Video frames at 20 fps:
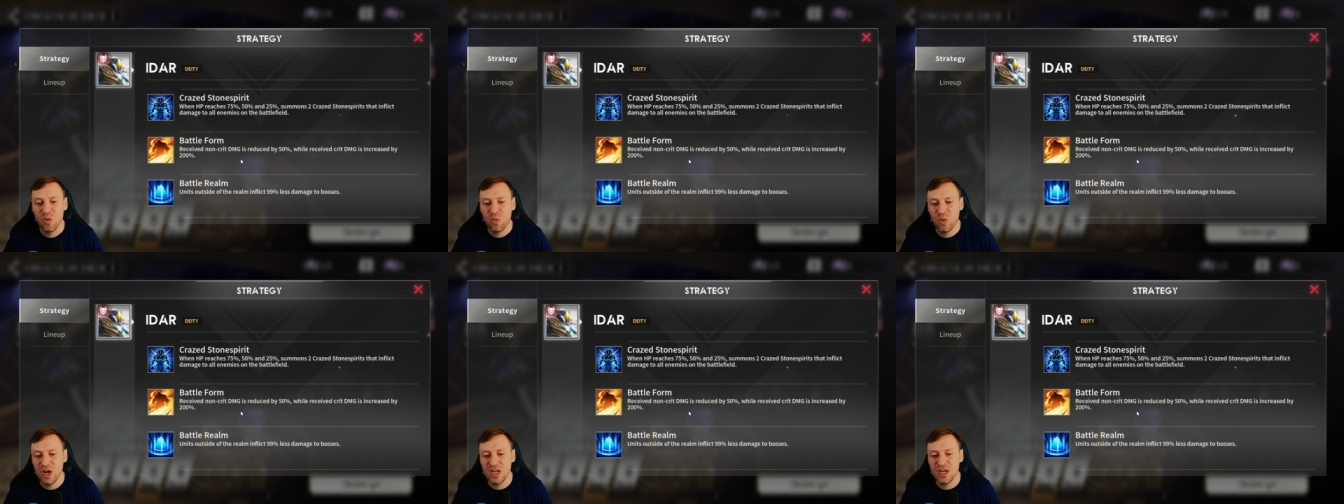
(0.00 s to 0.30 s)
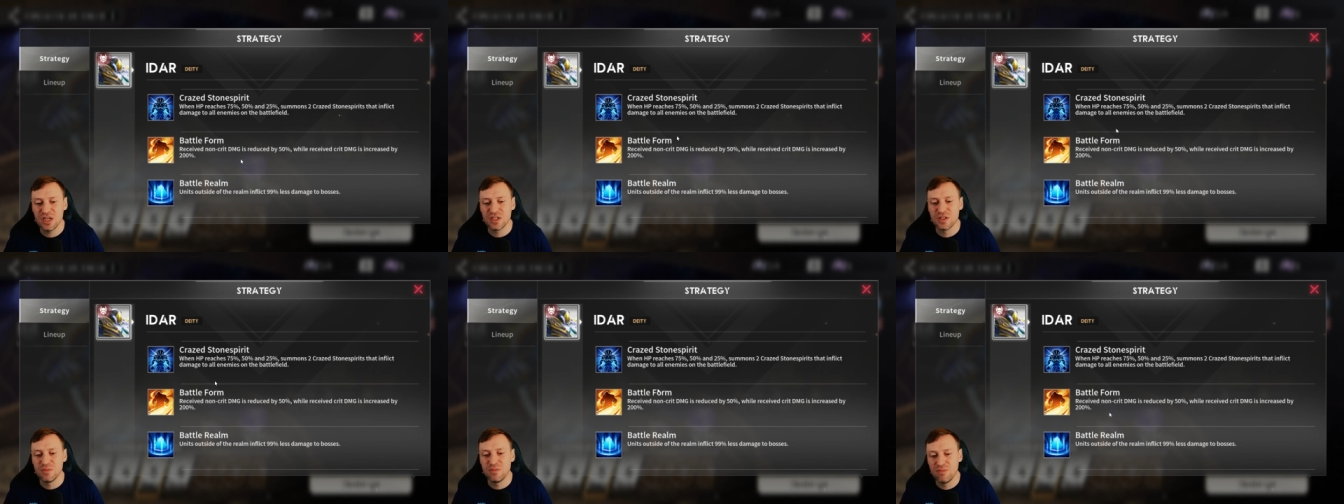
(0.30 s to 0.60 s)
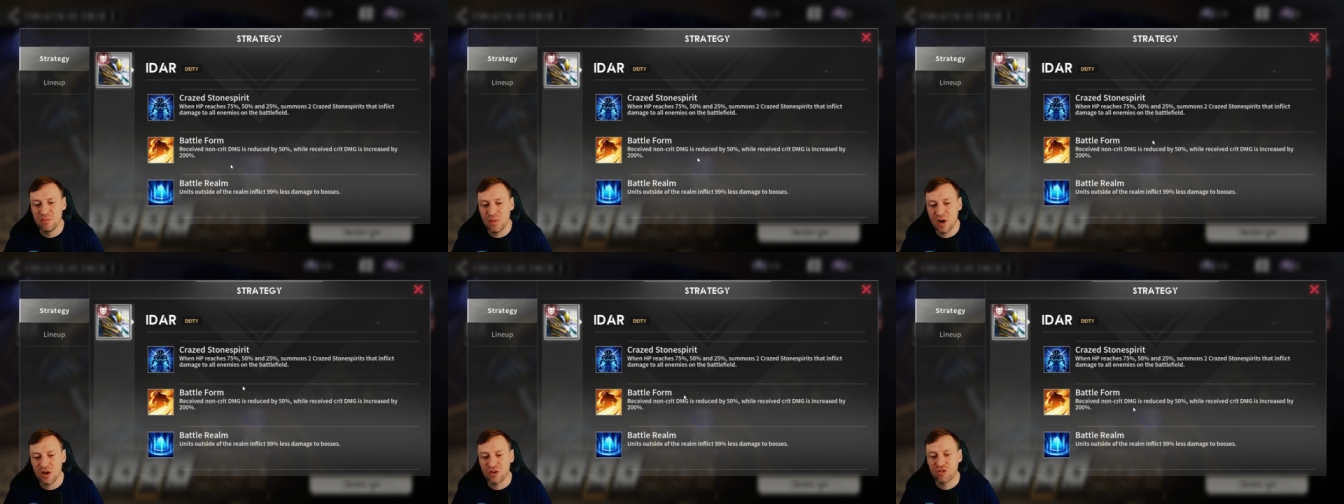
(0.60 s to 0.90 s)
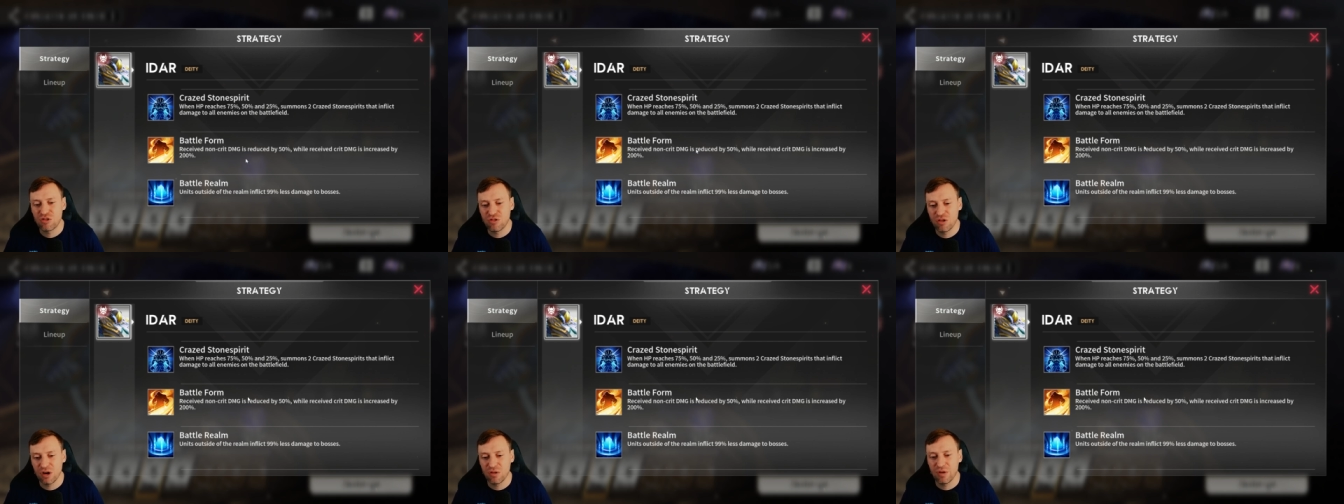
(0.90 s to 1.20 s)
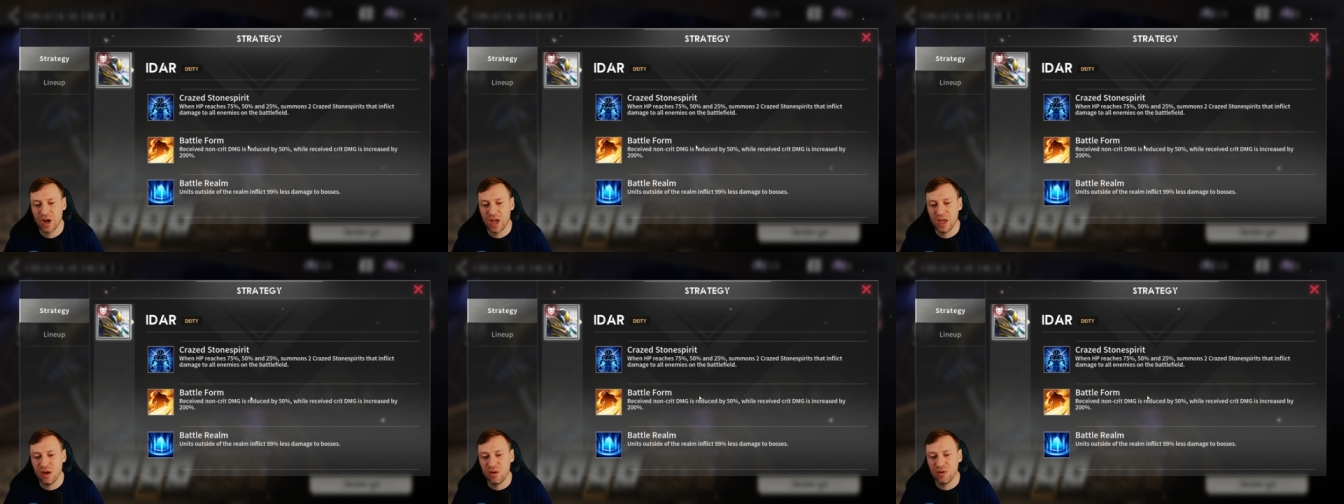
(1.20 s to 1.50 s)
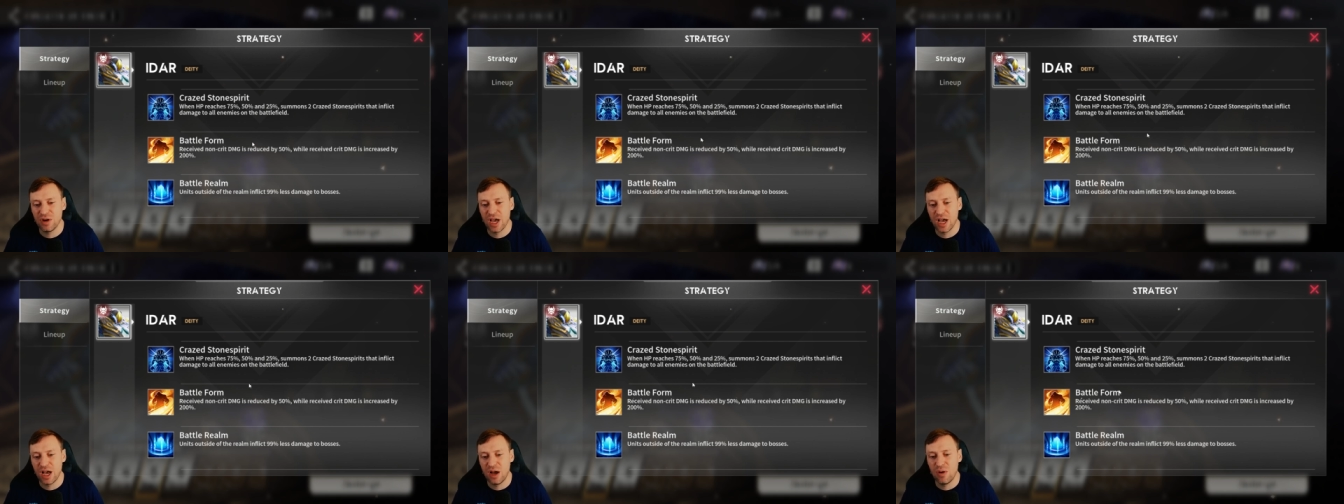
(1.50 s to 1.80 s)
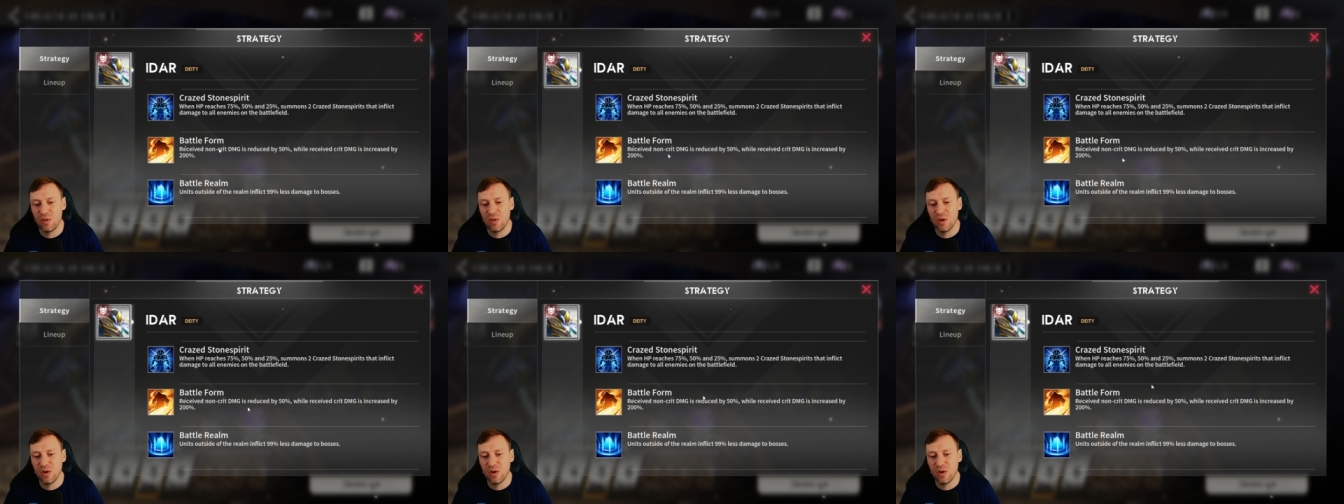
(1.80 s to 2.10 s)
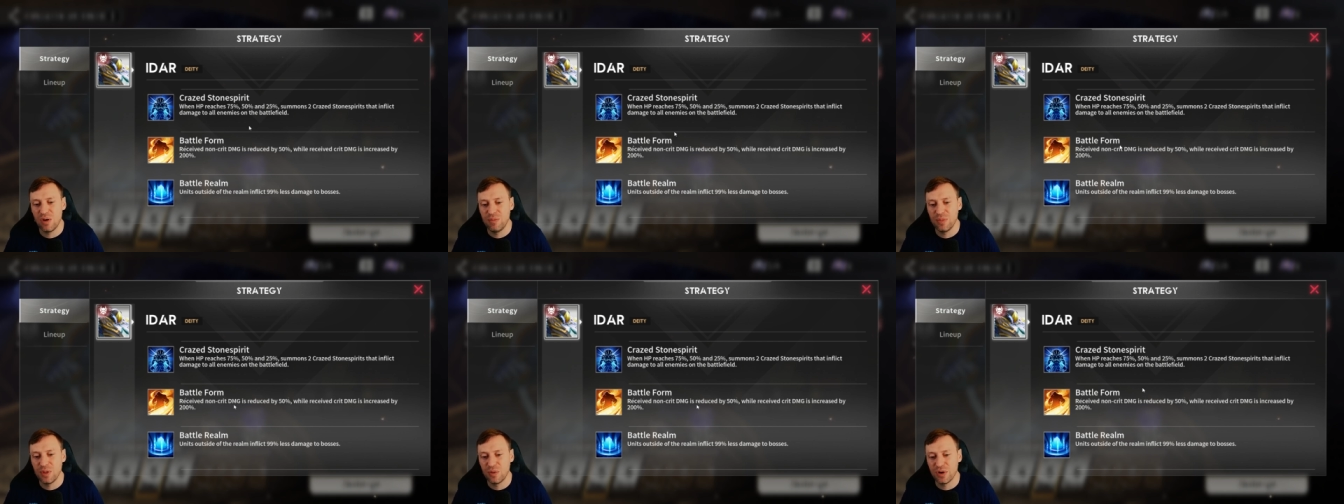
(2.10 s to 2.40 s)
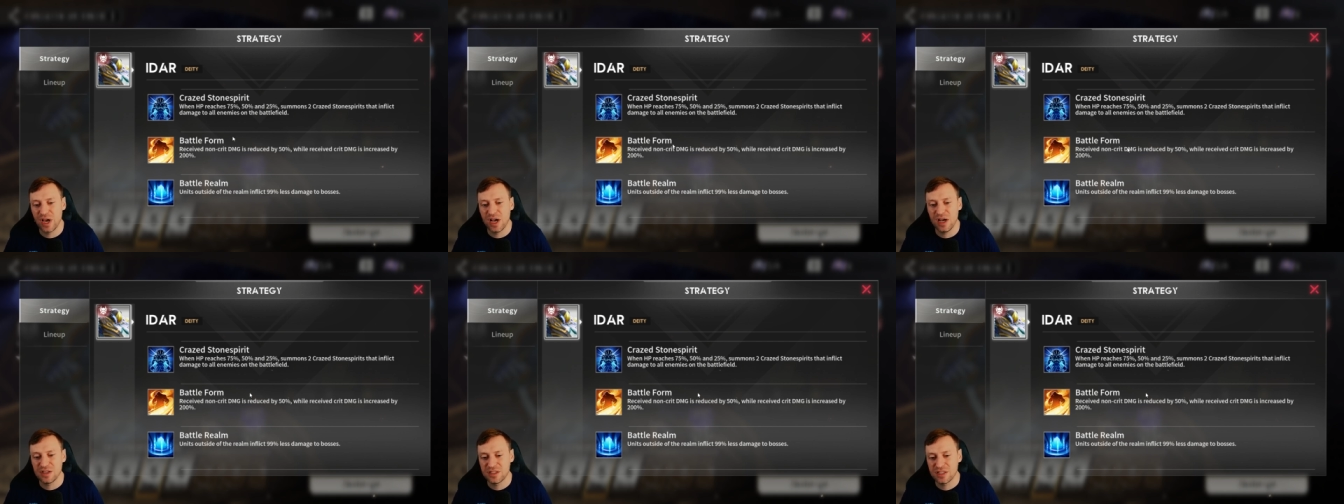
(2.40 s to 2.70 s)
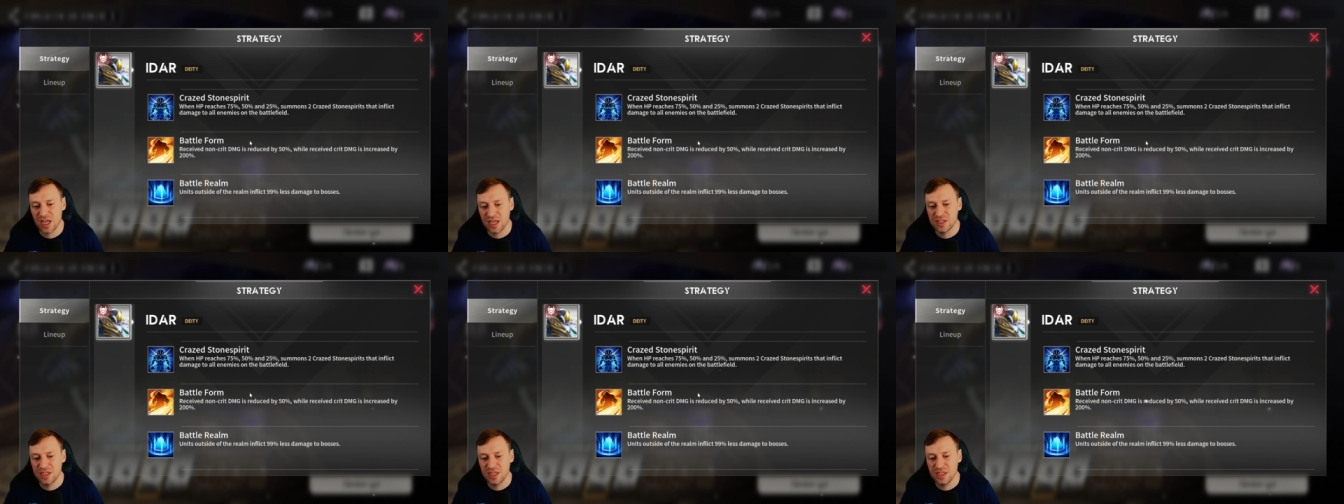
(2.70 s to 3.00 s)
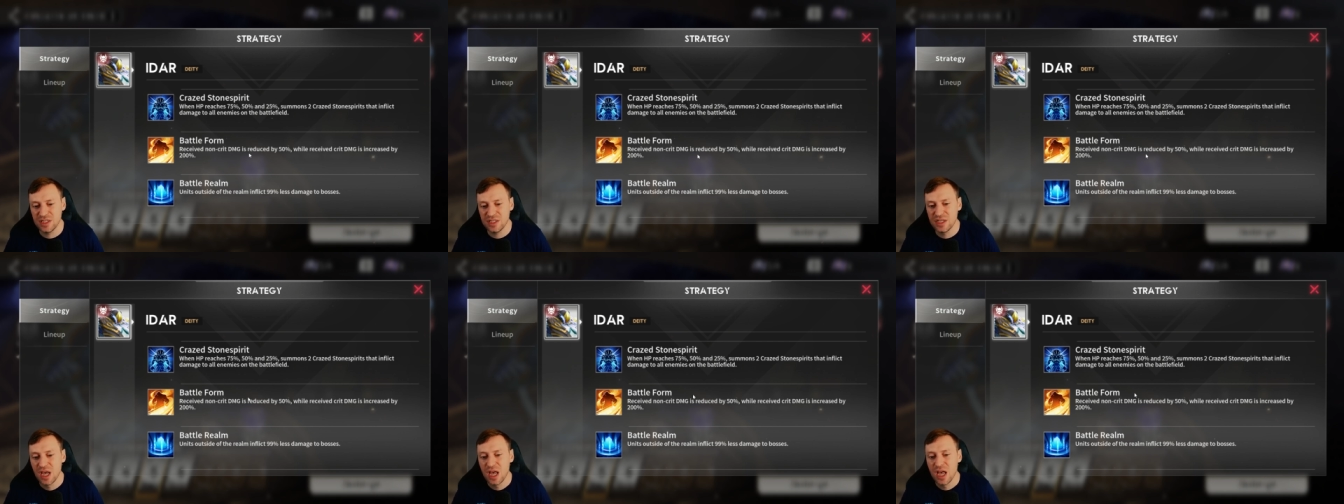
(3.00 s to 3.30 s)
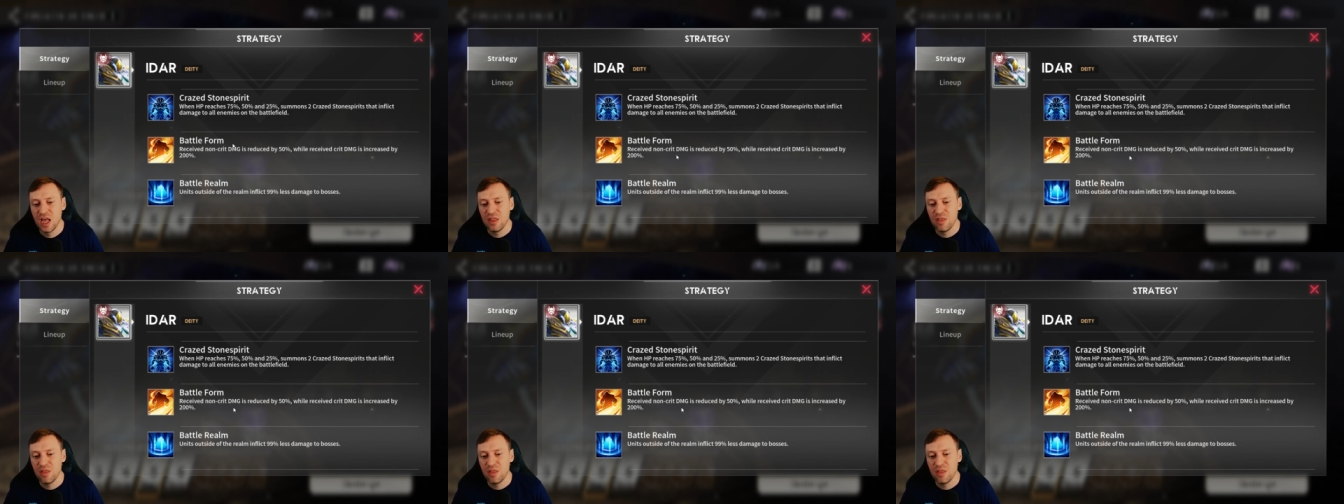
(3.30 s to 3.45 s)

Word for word: We need as much crit rate on our um, on our assassins.